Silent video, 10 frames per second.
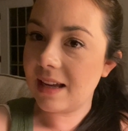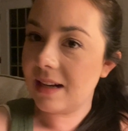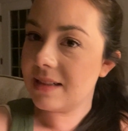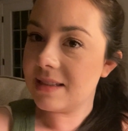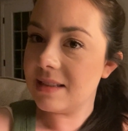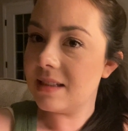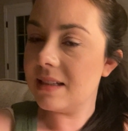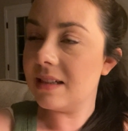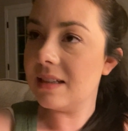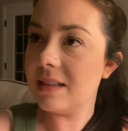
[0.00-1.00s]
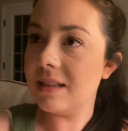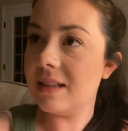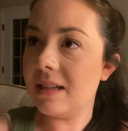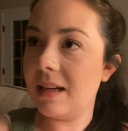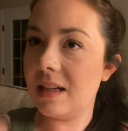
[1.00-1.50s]
And
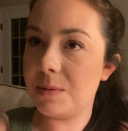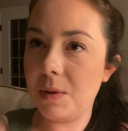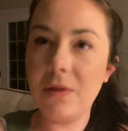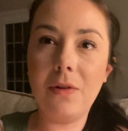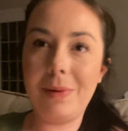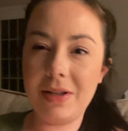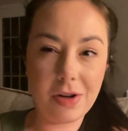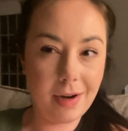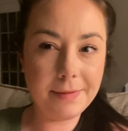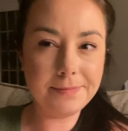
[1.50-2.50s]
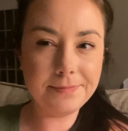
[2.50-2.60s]
it's beautiful, but it's hard.